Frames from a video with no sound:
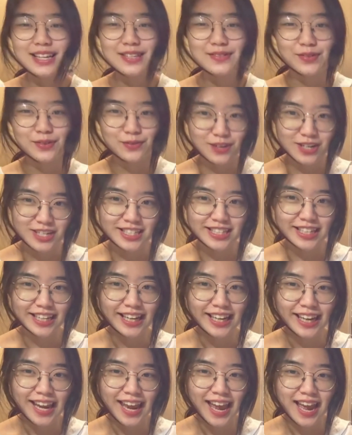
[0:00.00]
for
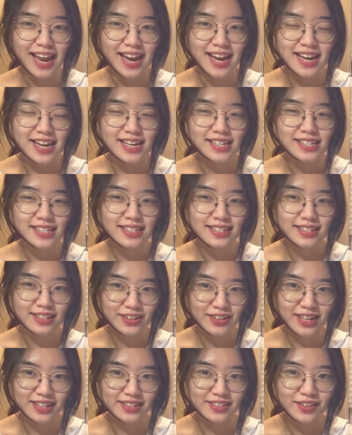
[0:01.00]
watching, and see you
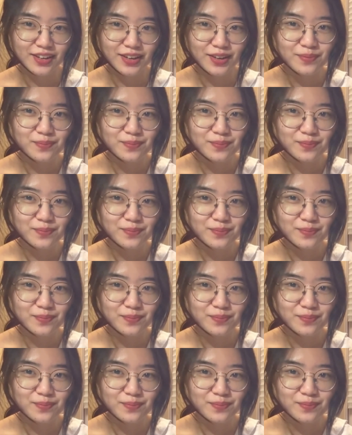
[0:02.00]
next time.